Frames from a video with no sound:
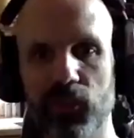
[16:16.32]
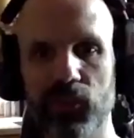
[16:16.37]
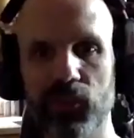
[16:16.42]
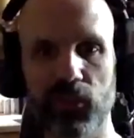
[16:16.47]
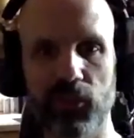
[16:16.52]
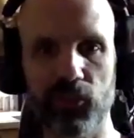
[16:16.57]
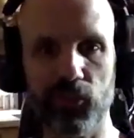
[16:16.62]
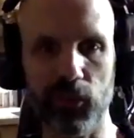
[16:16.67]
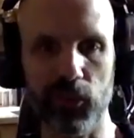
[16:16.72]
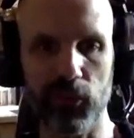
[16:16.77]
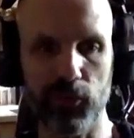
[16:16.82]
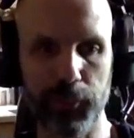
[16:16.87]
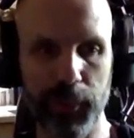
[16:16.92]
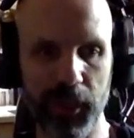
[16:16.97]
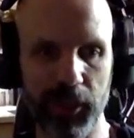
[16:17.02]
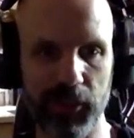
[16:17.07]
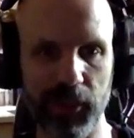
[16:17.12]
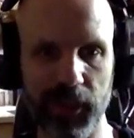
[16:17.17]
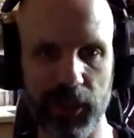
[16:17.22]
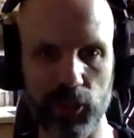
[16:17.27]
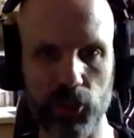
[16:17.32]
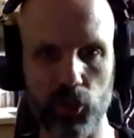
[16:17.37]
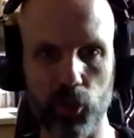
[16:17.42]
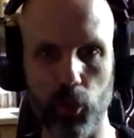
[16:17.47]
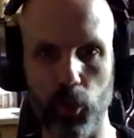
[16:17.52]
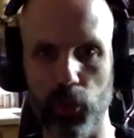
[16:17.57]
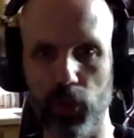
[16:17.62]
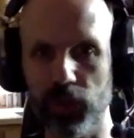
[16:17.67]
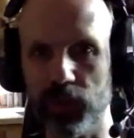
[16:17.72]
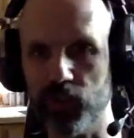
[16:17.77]
as it starts being like a
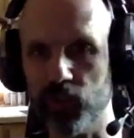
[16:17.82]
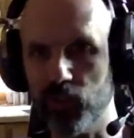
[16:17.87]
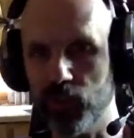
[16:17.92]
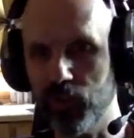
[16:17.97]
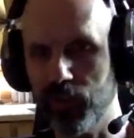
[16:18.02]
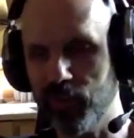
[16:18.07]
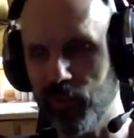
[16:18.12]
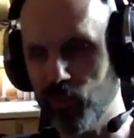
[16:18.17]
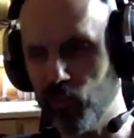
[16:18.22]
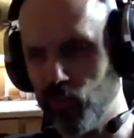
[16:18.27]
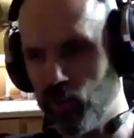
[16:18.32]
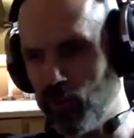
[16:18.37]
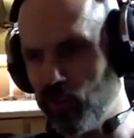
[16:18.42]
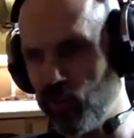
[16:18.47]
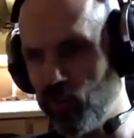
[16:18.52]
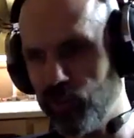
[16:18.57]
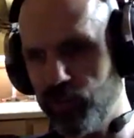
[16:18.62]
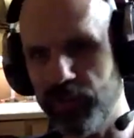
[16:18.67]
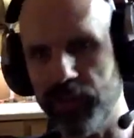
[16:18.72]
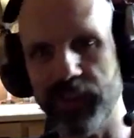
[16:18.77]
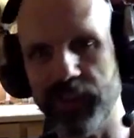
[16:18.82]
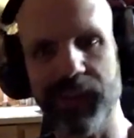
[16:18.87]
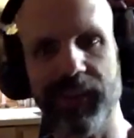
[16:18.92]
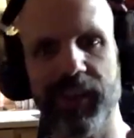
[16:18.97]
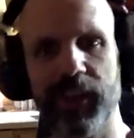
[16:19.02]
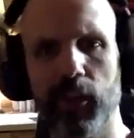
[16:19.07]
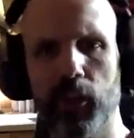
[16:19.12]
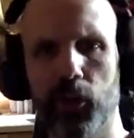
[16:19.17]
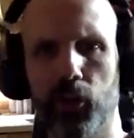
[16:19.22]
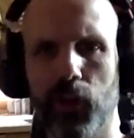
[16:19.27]
chore, as soon as it starts feeling
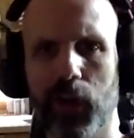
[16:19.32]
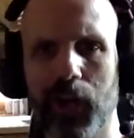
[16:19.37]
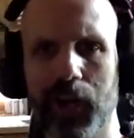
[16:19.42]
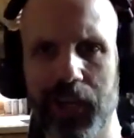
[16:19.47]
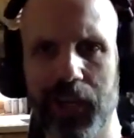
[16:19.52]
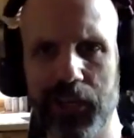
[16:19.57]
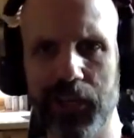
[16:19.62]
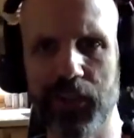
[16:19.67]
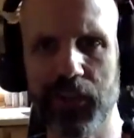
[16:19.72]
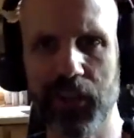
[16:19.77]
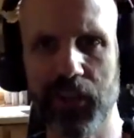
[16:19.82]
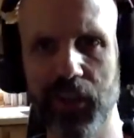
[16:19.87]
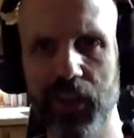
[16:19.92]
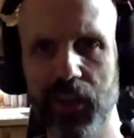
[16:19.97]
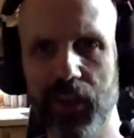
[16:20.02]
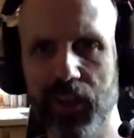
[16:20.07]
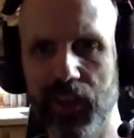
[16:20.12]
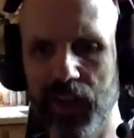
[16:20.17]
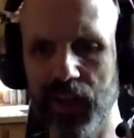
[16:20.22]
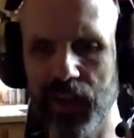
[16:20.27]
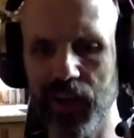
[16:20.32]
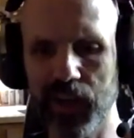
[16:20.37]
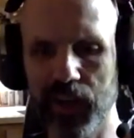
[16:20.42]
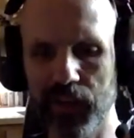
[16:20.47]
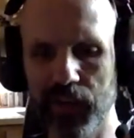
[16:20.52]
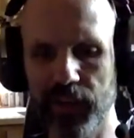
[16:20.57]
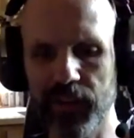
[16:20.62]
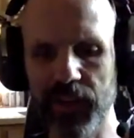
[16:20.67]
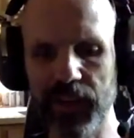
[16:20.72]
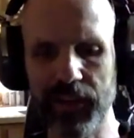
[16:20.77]
like a grind,
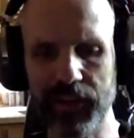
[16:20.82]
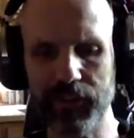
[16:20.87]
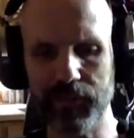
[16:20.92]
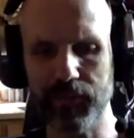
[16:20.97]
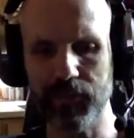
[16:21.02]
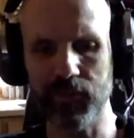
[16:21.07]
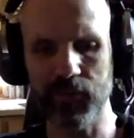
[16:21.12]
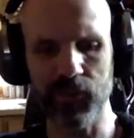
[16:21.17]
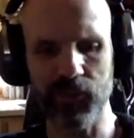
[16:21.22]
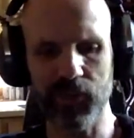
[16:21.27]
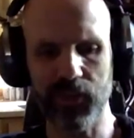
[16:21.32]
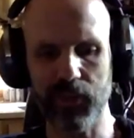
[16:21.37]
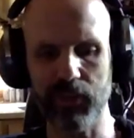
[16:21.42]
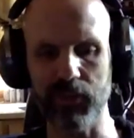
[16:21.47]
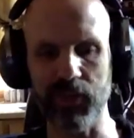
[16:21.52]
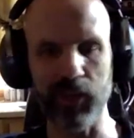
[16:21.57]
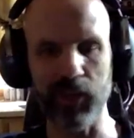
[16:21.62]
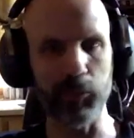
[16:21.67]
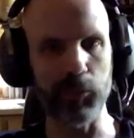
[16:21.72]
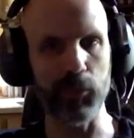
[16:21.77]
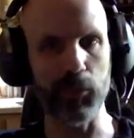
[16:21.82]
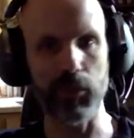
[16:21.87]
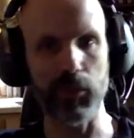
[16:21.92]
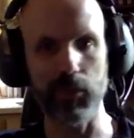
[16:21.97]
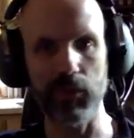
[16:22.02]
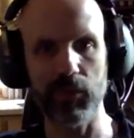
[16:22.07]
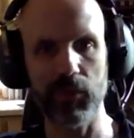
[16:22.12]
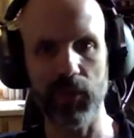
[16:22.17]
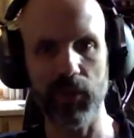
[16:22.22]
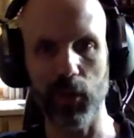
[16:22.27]
then just give up.
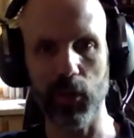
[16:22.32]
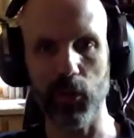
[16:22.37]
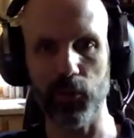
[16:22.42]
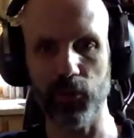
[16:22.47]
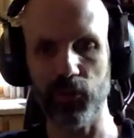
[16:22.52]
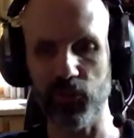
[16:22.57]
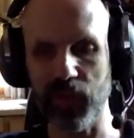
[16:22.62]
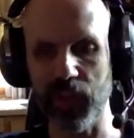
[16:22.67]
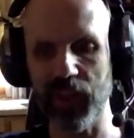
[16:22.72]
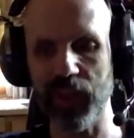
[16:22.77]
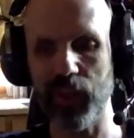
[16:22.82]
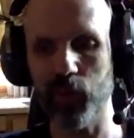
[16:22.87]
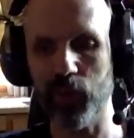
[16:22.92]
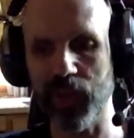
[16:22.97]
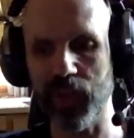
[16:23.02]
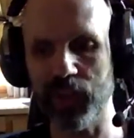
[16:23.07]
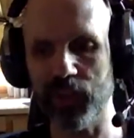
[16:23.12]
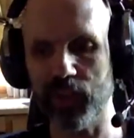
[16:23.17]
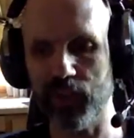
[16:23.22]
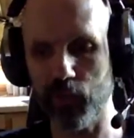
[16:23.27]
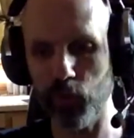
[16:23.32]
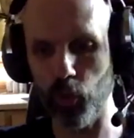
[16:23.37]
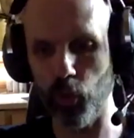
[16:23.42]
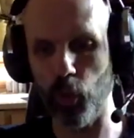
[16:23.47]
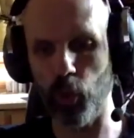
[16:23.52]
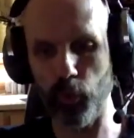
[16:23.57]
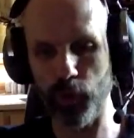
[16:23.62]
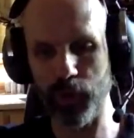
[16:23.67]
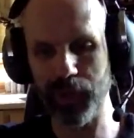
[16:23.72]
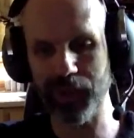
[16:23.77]
You know, say, okay,
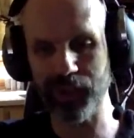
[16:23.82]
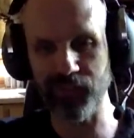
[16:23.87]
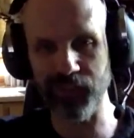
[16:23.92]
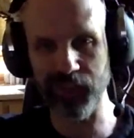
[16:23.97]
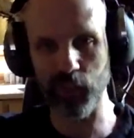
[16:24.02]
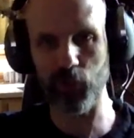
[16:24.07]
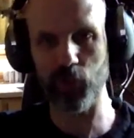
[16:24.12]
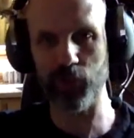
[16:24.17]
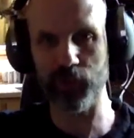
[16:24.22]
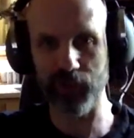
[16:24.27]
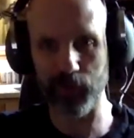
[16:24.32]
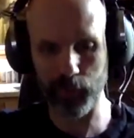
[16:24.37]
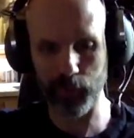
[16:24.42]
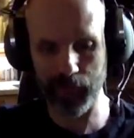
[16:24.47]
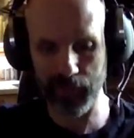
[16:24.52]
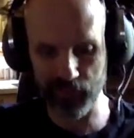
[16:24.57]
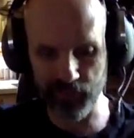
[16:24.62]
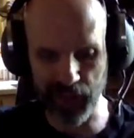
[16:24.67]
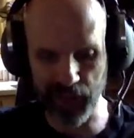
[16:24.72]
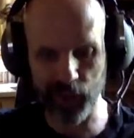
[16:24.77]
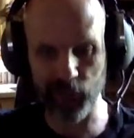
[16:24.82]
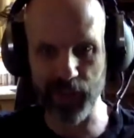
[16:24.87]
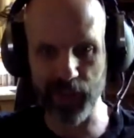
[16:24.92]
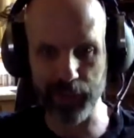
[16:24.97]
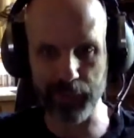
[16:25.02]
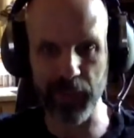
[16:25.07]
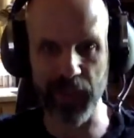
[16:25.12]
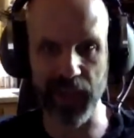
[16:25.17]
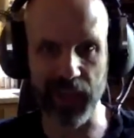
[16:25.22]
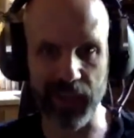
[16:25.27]
cool, we're going to dial
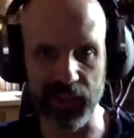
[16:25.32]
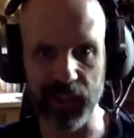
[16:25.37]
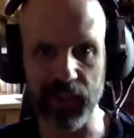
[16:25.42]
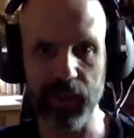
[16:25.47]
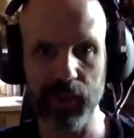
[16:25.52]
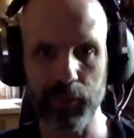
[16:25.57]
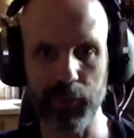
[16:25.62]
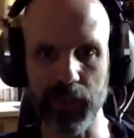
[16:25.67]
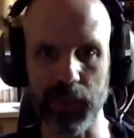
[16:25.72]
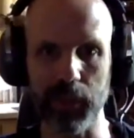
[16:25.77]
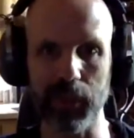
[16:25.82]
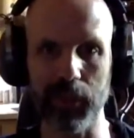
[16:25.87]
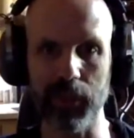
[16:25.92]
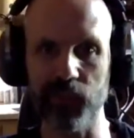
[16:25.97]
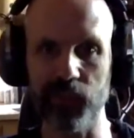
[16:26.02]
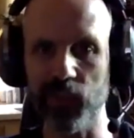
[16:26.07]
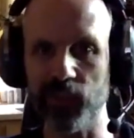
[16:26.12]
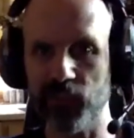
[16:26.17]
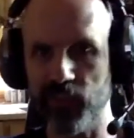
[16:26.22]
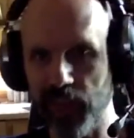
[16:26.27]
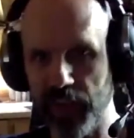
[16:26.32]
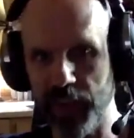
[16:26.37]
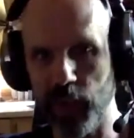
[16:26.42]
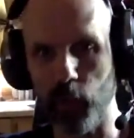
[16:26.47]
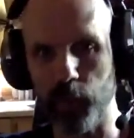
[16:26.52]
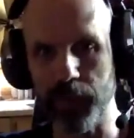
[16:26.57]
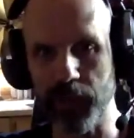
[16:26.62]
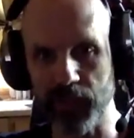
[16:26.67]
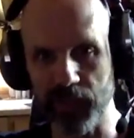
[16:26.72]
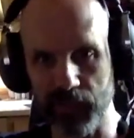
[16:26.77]
that back because it's not
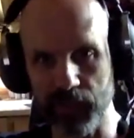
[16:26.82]
helping.